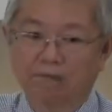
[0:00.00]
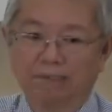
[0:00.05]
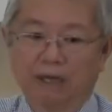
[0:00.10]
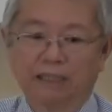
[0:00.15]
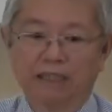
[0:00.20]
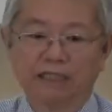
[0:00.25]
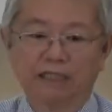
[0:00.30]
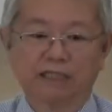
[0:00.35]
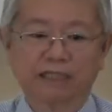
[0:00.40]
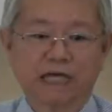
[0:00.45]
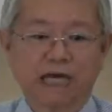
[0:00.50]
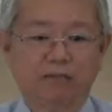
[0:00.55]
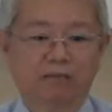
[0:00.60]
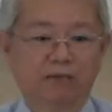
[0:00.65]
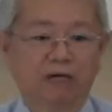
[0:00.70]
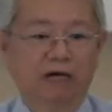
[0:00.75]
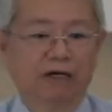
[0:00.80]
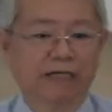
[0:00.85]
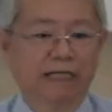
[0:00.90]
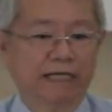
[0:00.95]
by the time
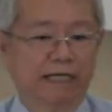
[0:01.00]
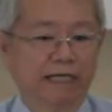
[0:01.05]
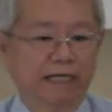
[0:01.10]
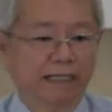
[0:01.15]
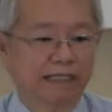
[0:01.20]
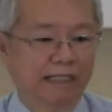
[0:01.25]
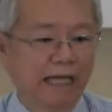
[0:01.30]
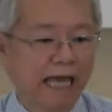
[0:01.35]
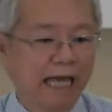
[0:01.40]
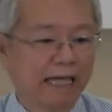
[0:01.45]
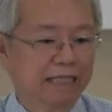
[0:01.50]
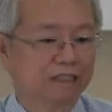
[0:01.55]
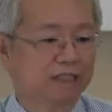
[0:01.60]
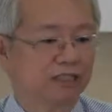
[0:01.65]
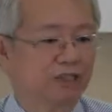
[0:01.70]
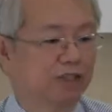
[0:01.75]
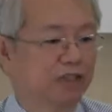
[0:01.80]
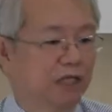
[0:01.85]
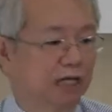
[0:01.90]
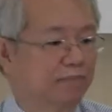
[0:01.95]
we are in
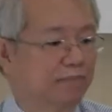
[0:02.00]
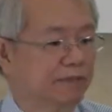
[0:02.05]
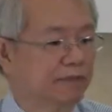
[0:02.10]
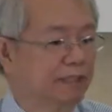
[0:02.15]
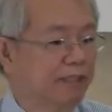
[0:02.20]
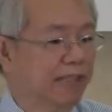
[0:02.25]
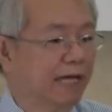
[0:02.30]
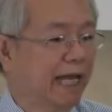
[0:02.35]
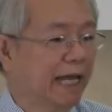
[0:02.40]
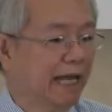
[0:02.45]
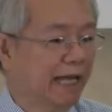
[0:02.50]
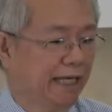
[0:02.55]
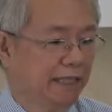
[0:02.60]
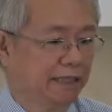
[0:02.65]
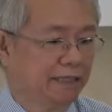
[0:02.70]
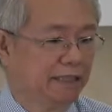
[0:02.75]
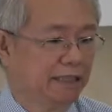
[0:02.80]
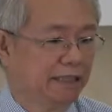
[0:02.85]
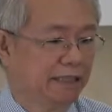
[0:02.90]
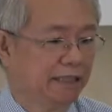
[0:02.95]
Acts chapter
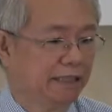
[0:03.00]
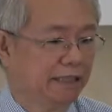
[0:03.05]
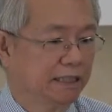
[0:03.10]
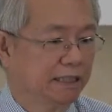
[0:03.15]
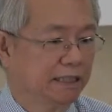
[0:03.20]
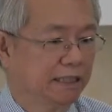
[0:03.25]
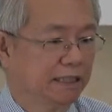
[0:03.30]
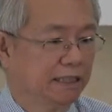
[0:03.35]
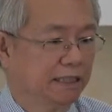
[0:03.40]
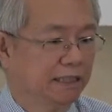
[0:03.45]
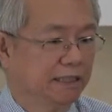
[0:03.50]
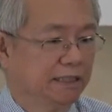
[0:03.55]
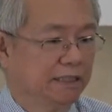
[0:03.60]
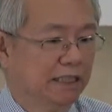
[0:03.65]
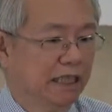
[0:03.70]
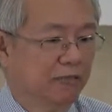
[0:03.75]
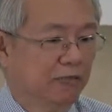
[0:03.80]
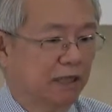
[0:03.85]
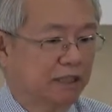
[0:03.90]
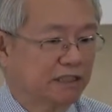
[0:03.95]
8,
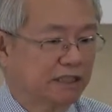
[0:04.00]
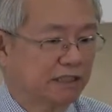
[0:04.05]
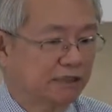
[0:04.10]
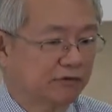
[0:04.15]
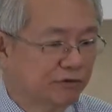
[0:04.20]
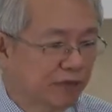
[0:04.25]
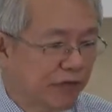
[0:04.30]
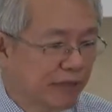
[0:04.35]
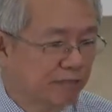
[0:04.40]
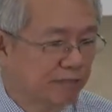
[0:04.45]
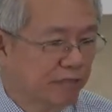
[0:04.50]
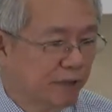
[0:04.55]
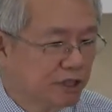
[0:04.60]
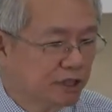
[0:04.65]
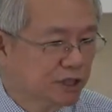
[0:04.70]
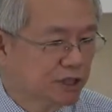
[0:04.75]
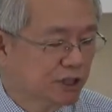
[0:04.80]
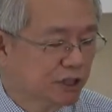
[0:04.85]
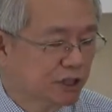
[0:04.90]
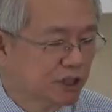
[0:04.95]
there was a great
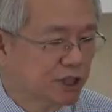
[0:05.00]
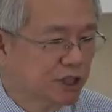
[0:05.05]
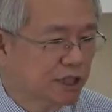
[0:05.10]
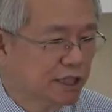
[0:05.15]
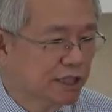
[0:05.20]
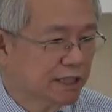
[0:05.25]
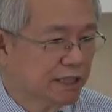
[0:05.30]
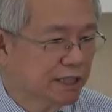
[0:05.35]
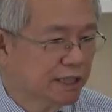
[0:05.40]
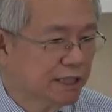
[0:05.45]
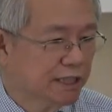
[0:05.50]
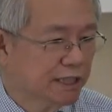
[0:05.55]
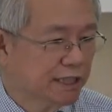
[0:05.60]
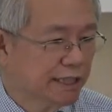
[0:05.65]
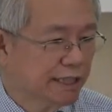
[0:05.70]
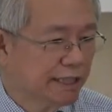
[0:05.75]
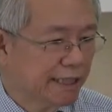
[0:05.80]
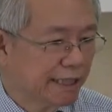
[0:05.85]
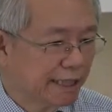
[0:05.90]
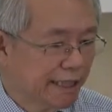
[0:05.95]
persecution
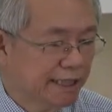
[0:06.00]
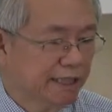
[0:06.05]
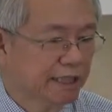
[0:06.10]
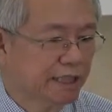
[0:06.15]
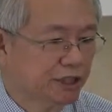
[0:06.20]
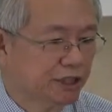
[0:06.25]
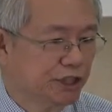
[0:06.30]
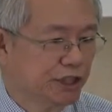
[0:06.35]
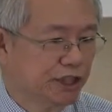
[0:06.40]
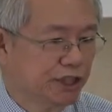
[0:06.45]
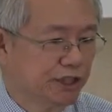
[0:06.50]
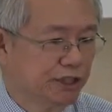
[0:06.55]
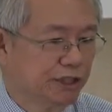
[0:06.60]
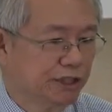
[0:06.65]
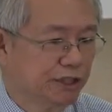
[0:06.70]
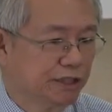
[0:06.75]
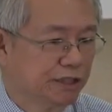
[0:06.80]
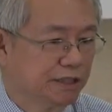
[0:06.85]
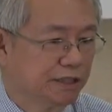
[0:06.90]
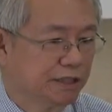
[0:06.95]
in the church,
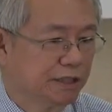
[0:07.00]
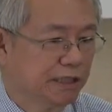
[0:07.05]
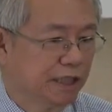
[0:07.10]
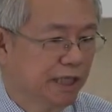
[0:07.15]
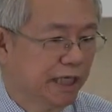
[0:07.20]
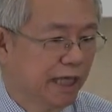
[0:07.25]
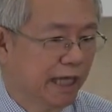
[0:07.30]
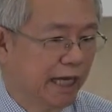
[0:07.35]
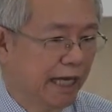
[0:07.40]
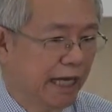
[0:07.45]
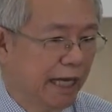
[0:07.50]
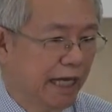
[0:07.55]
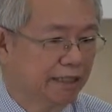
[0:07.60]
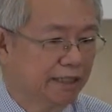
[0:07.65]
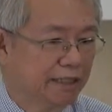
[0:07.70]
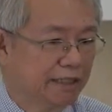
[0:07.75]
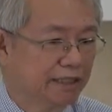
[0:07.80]
and